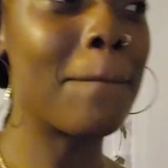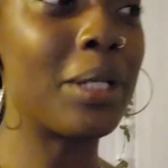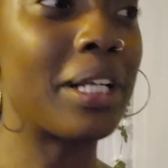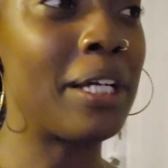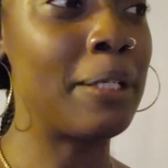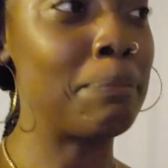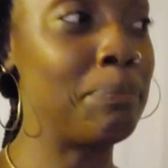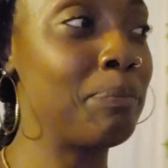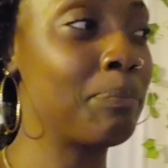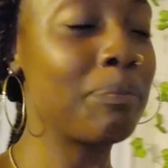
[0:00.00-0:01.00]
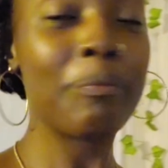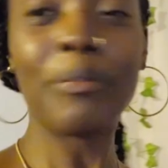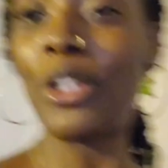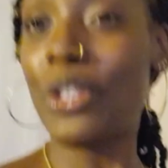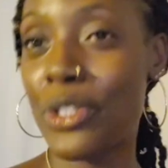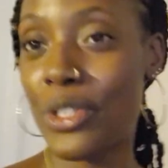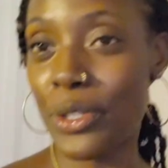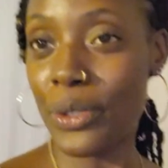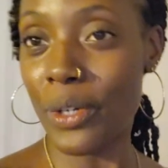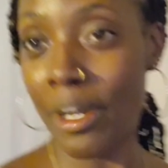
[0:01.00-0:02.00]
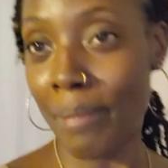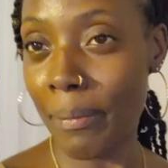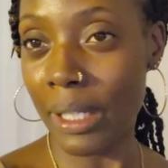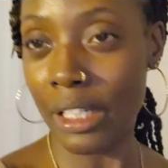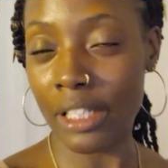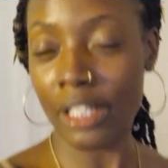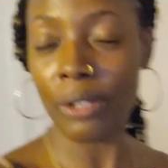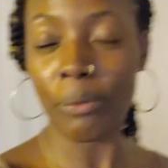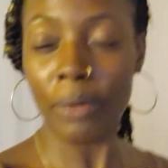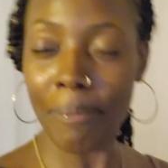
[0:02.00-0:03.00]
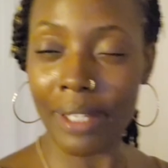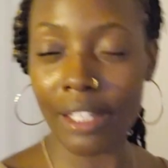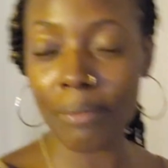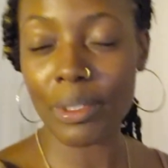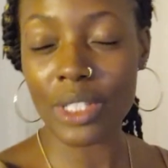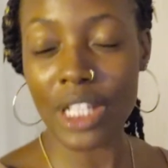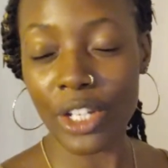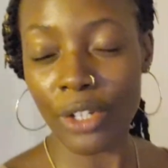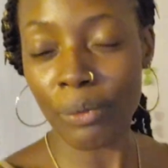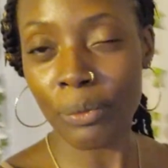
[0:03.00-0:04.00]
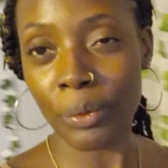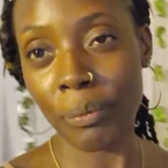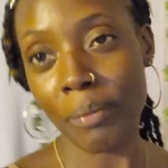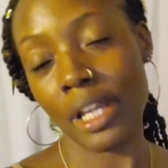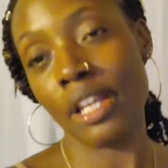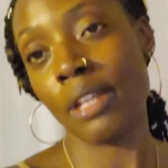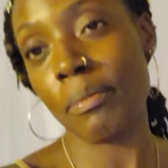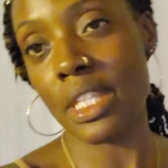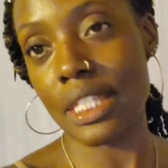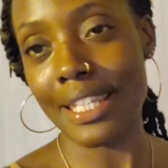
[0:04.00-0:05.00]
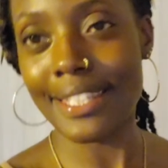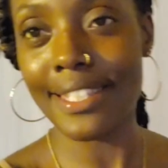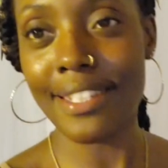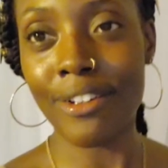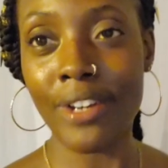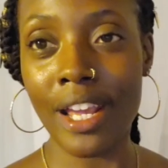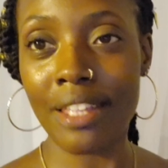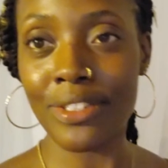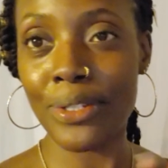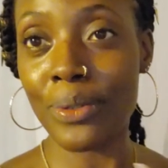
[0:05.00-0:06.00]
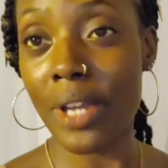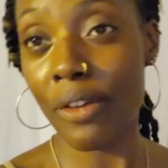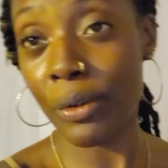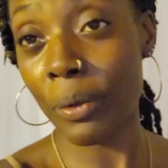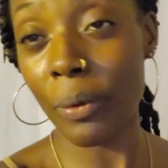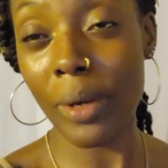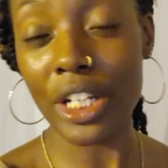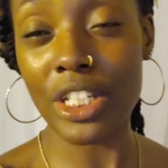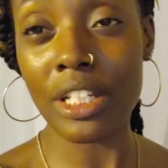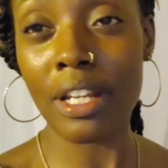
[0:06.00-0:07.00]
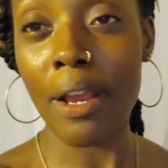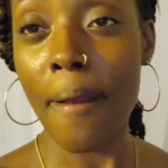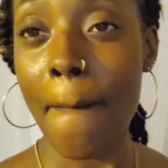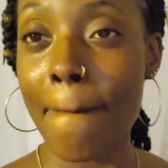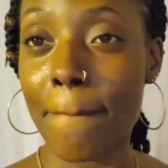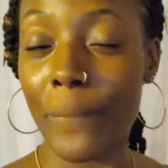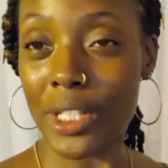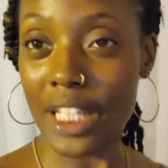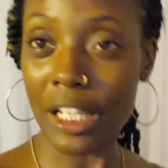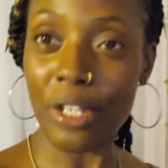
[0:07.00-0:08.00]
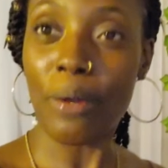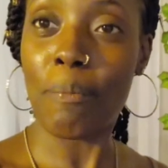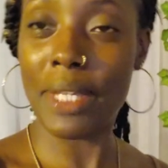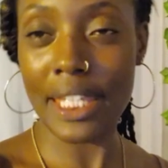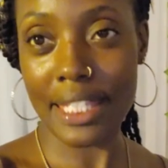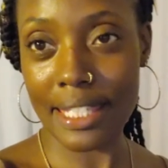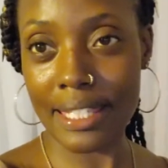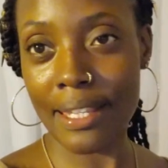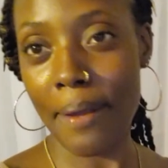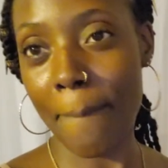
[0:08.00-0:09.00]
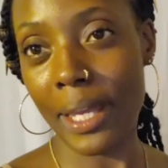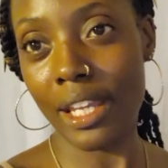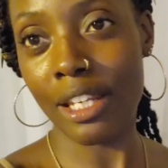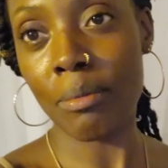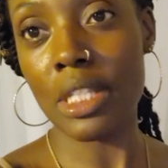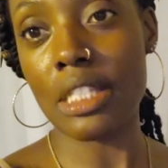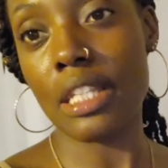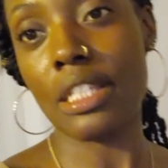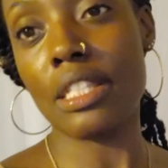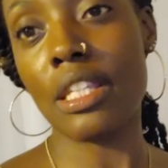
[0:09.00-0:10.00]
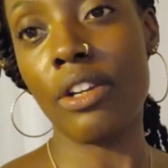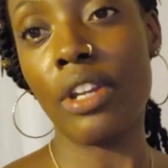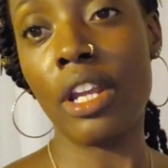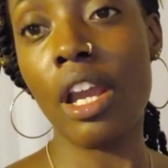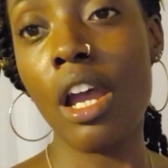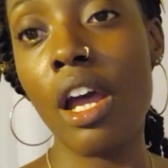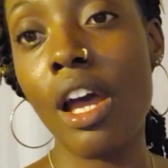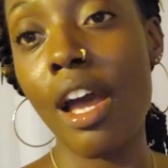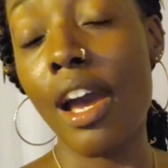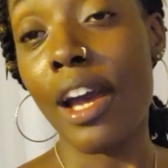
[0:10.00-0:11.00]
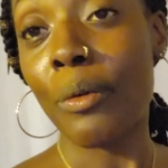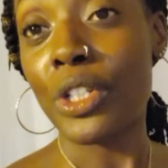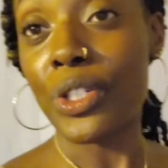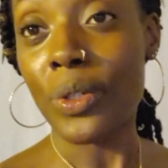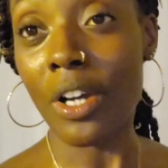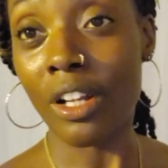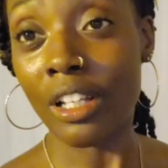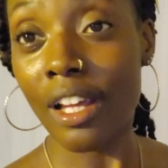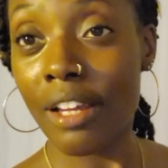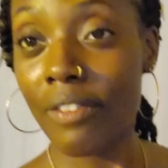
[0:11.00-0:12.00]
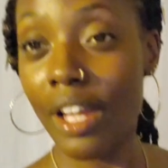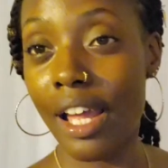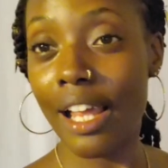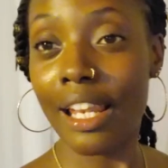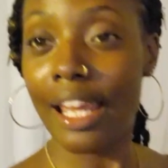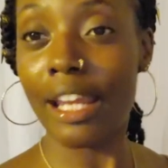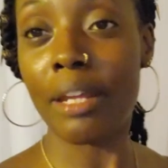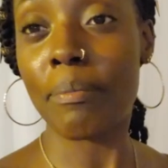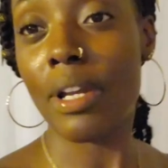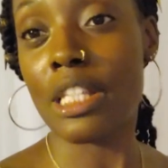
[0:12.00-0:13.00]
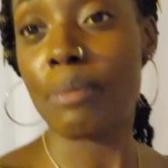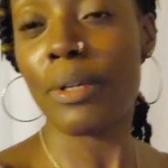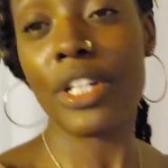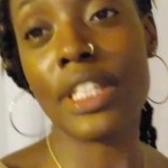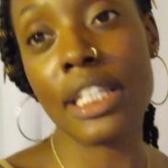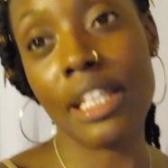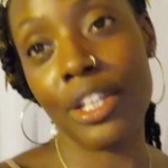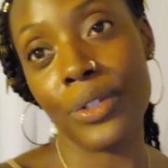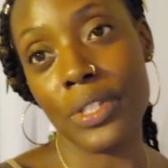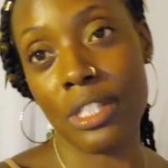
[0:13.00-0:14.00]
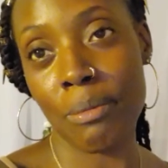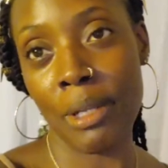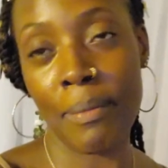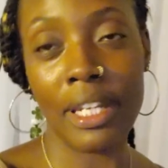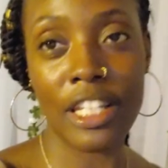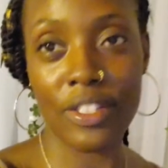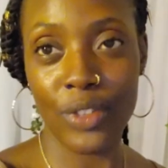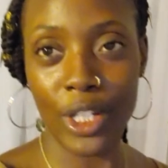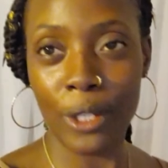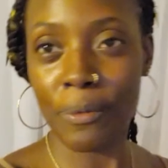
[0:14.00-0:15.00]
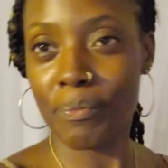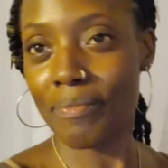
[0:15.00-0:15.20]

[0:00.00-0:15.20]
But to all my melanated women, protect your womb by any means necessary. And to everyone watching, protect your peace by any means necessary. I wish you all love, light, and prosperity. And you'll see me in my next video.